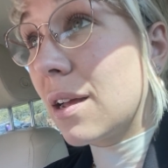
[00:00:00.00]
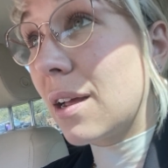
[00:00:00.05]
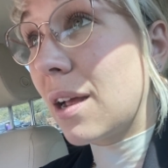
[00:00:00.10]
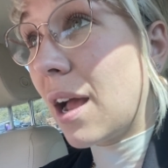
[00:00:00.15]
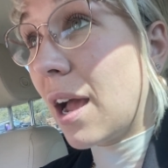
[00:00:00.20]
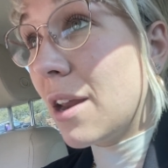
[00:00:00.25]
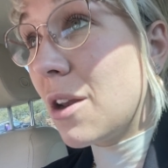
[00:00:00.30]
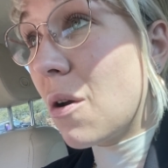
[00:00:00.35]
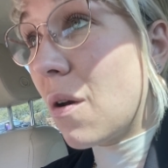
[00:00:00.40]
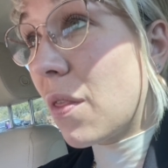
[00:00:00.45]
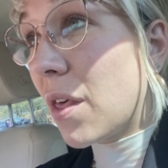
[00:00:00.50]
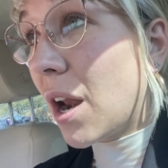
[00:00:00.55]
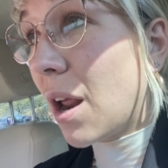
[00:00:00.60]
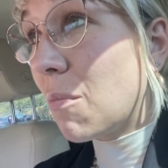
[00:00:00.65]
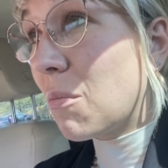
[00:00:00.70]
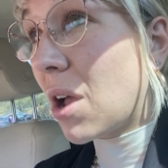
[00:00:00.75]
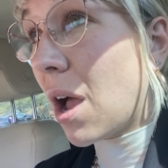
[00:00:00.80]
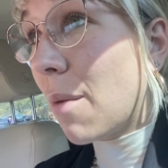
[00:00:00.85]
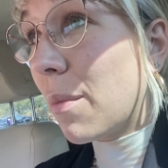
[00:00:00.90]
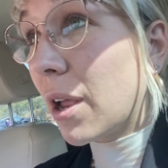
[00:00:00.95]
I know that
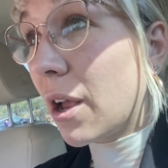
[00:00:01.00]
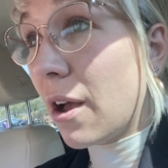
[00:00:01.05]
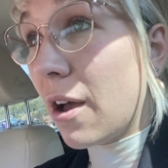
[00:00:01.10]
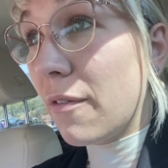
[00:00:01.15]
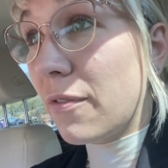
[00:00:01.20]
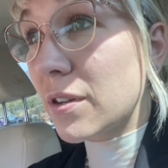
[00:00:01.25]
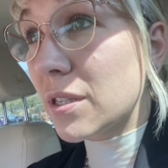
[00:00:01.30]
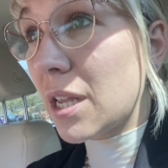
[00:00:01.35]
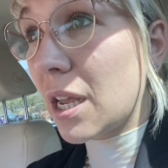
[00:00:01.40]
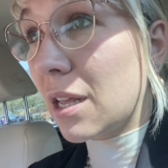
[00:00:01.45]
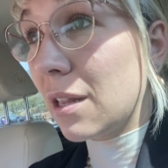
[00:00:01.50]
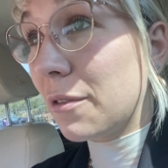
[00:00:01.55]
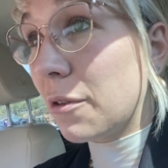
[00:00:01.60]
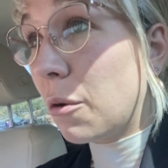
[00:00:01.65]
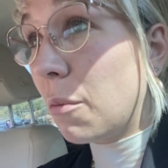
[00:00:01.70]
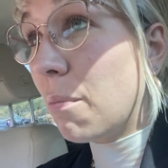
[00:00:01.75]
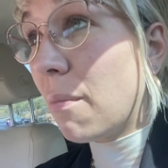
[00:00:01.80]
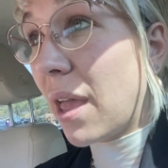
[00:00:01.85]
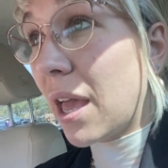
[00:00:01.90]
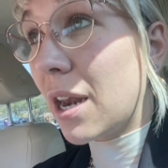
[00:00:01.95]
I'm coming off as like a
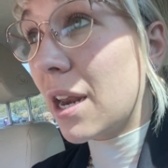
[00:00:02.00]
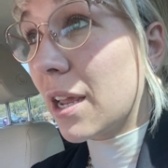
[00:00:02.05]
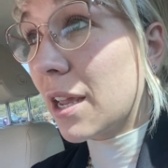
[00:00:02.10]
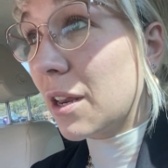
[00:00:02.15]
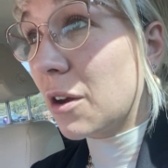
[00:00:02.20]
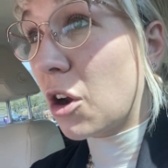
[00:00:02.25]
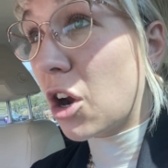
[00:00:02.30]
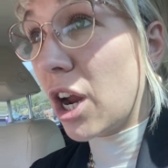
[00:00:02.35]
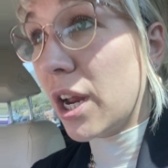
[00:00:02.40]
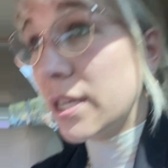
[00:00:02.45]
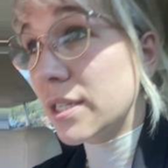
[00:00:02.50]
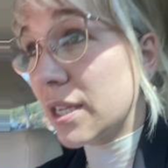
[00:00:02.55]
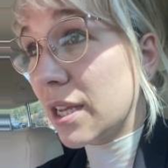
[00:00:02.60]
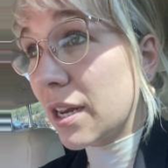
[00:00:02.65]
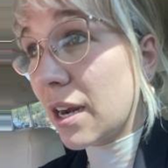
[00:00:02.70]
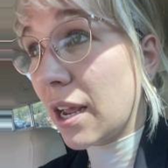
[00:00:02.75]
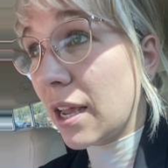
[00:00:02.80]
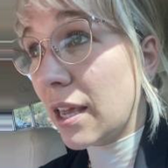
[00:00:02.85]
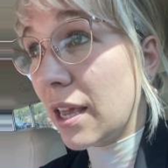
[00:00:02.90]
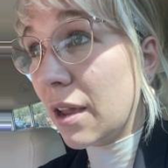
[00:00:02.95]
little manic and crazy
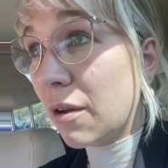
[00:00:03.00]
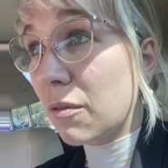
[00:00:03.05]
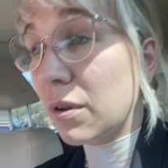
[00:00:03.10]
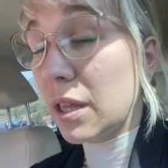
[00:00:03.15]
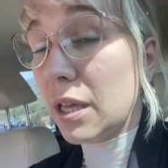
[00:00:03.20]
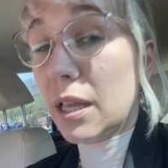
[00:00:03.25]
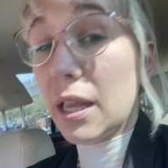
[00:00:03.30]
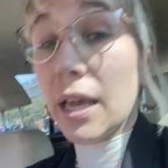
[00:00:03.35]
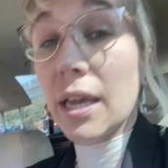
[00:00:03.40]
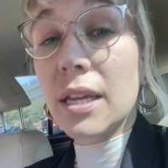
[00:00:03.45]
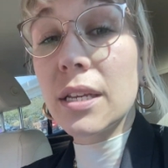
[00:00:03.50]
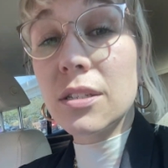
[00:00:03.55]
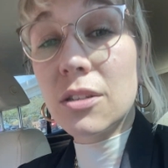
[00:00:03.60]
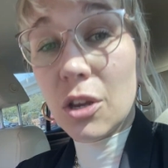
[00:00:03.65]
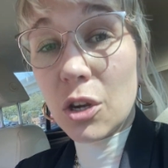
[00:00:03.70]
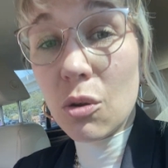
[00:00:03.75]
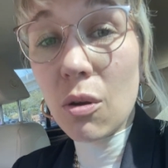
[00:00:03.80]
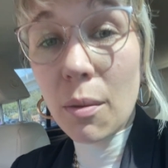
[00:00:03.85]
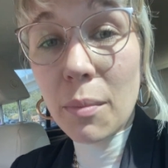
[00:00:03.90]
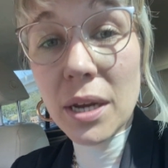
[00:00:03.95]
and I can't really like
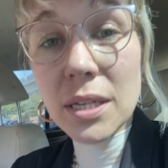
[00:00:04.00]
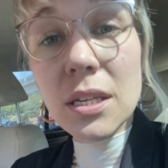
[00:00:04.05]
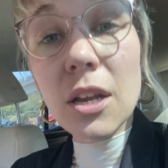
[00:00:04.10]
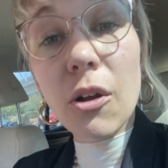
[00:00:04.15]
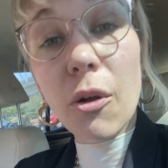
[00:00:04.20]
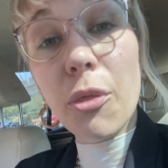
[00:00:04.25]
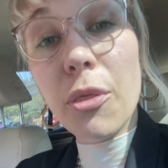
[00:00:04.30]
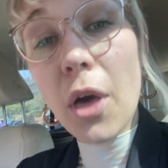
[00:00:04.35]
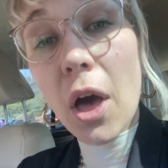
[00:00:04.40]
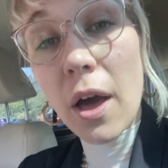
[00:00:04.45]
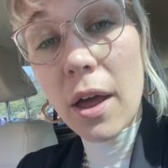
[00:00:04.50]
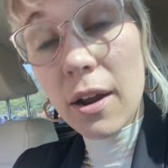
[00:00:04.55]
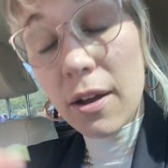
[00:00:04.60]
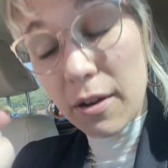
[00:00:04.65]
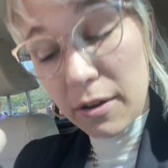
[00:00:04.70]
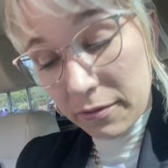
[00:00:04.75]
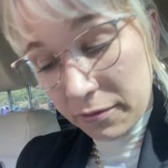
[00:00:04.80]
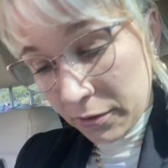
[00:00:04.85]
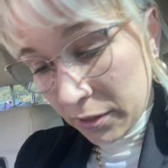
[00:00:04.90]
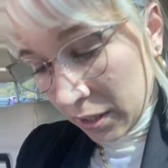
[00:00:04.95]
continue on my single thought
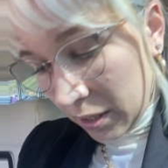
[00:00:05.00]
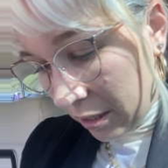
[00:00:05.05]
of,